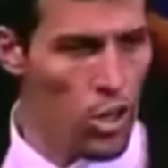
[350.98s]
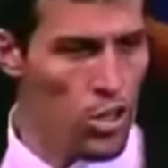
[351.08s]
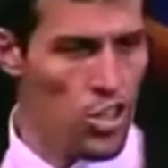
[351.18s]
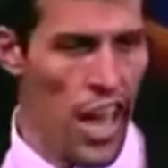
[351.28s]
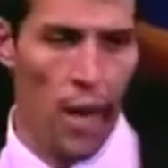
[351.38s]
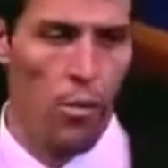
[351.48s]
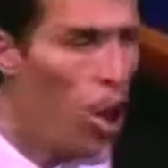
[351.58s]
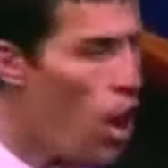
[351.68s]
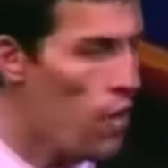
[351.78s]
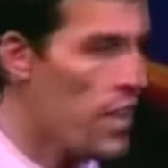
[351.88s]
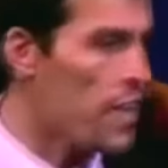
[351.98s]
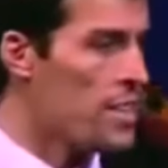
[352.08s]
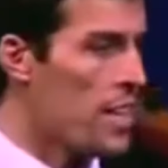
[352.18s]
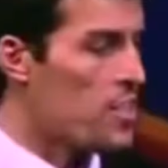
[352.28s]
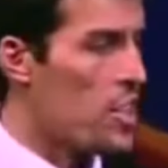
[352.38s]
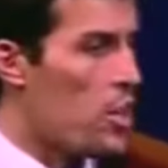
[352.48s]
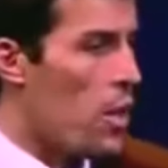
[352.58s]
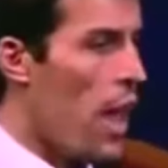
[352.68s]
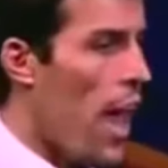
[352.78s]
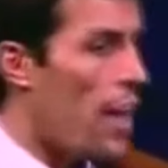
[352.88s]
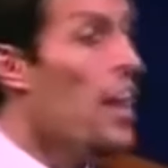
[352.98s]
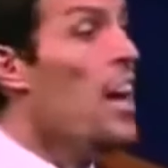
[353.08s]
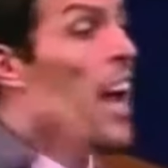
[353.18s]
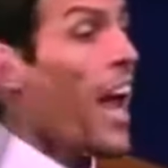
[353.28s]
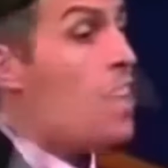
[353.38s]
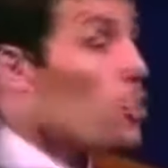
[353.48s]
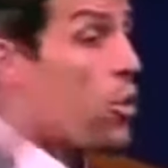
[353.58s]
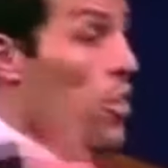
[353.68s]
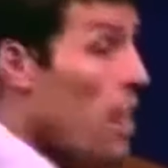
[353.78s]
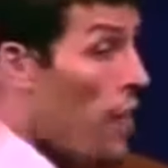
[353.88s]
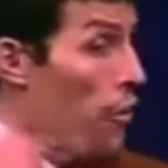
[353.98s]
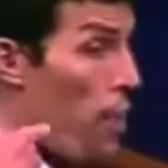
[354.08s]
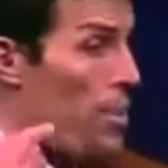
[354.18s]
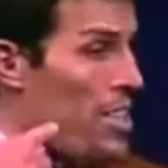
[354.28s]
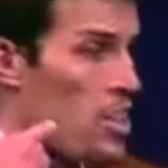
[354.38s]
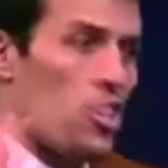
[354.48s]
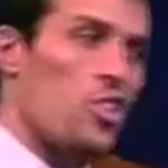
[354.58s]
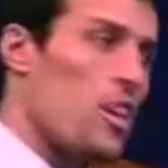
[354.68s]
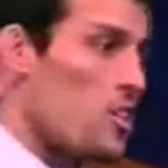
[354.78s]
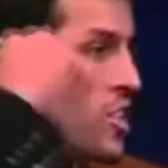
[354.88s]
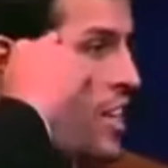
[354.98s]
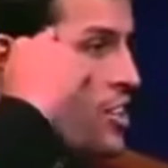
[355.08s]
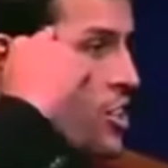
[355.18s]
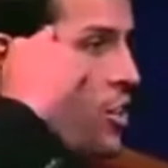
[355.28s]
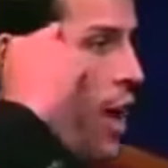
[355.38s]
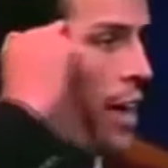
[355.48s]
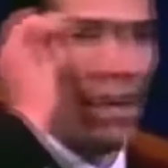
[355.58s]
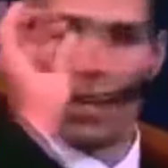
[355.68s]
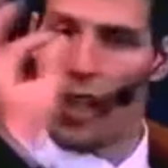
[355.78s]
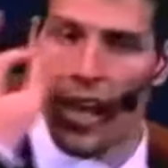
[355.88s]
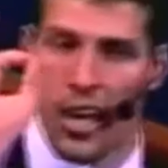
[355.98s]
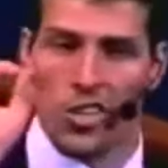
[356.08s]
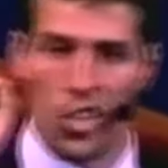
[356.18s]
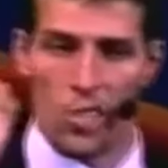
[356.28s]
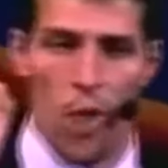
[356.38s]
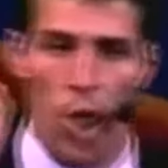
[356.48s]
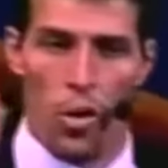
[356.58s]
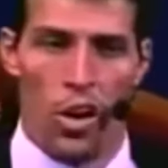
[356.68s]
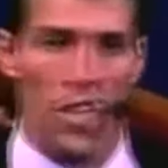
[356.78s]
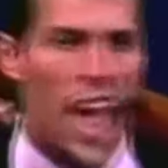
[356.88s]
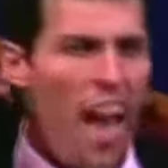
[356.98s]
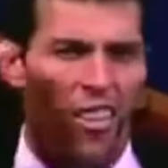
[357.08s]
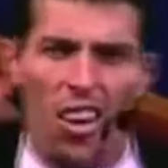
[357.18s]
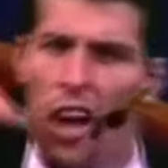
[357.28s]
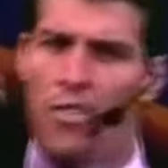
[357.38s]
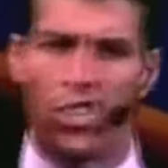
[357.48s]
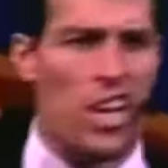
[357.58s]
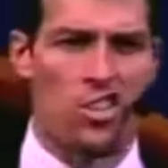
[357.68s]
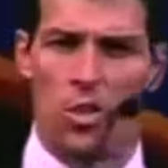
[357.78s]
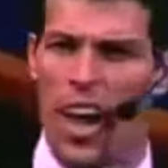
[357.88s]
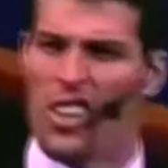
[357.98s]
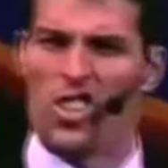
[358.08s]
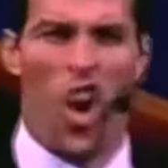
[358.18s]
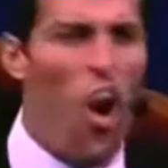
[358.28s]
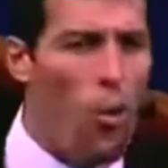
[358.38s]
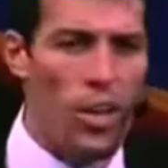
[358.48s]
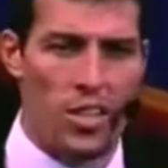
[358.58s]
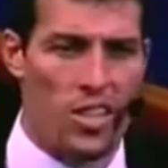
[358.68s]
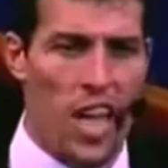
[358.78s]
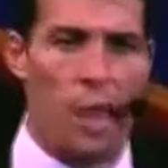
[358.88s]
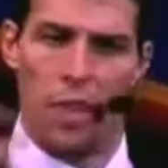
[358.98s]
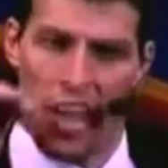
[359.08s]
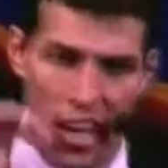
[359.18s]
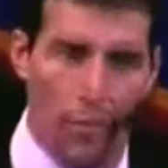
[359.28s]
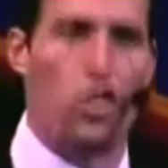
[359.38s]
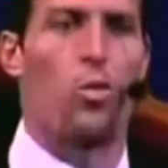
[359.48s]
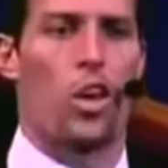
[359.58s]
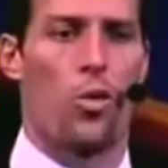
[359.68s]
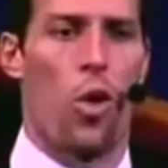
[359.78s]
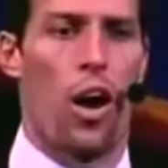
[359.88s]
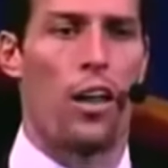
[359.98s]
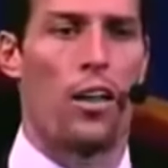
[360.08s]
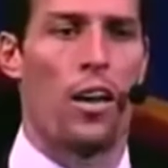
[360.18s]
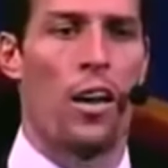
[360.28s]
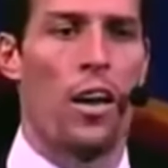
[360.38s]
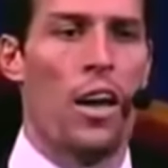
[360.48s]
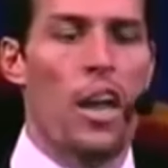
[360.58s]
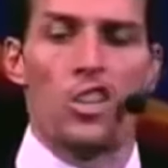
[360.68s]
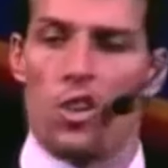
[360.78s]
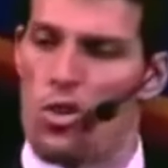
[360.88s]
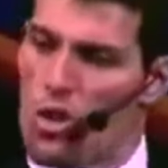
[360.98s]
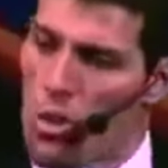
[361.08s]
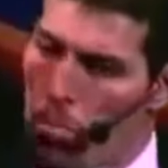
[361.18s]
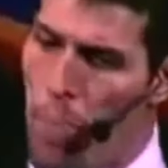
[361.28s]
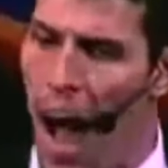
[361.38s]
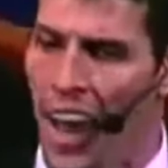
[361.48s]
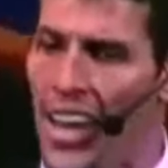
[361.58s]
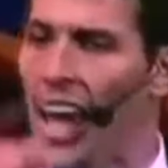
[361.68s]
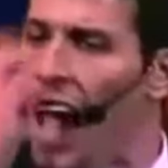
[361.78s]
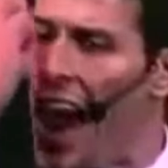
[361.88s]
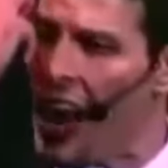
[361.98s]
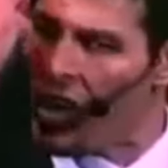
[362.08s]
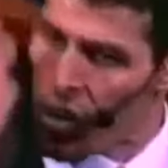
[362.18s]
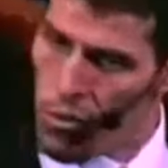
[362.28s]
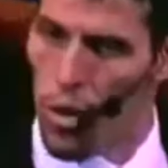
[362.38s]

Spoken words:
what you're saying with all the intensity you can. And you do it with enough repetitions that it sticks in your head. Like It's a Small World, now the conversation in your head is always the same and it gives you what you want. So you use your body and your